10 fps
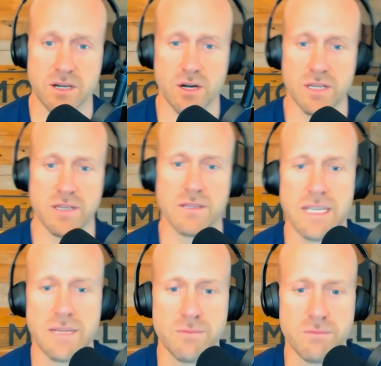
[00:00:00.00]
are
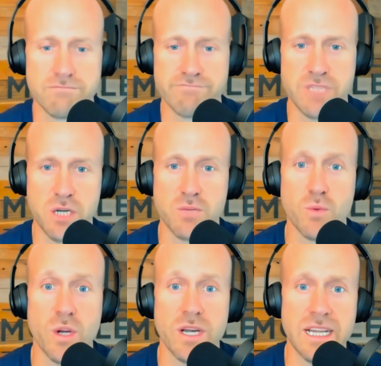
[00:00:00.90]
in
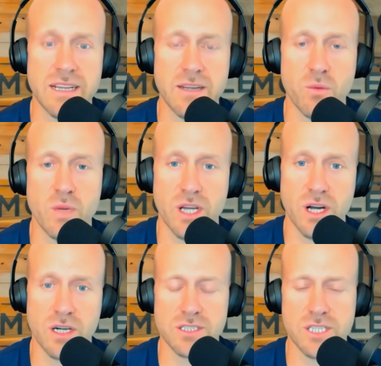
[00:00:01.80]
more need than we are.